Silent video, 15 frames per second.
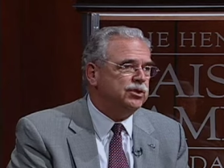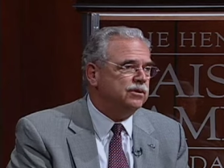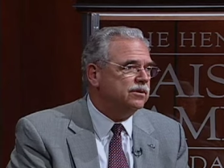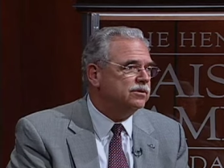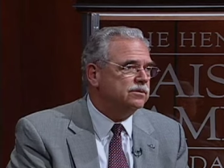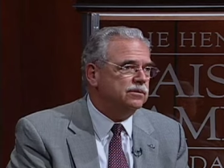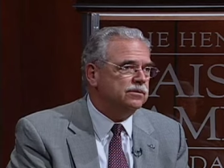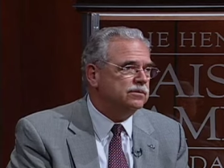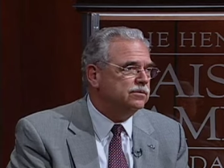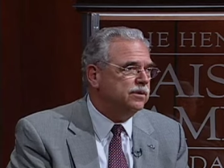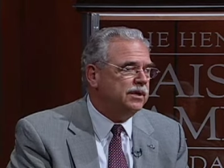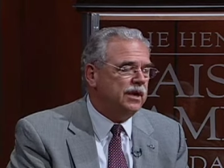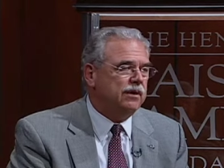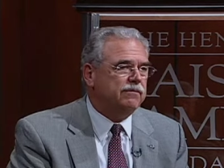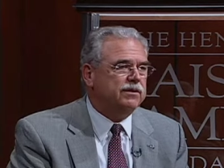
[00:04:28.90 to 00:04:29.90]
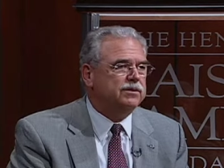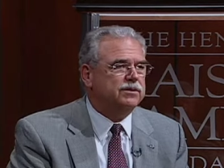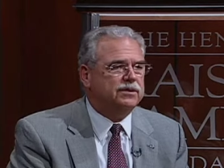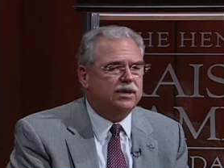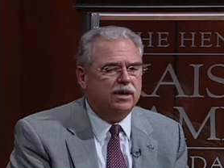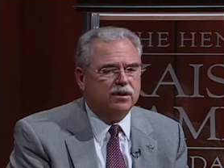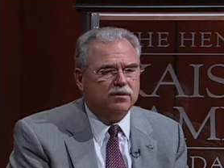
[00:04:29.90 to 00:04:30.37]
and nurses. We have a
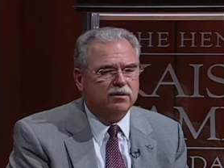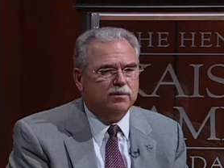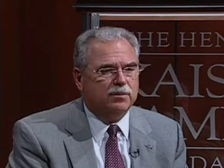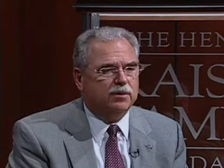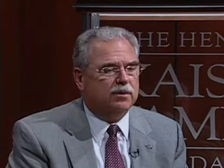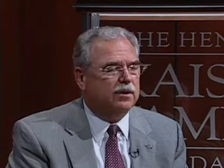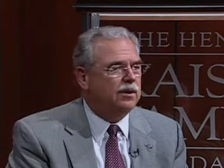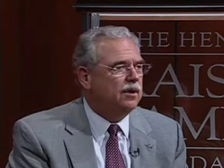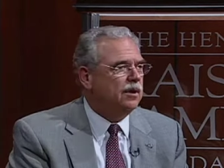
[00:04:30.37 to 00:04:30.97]
terrible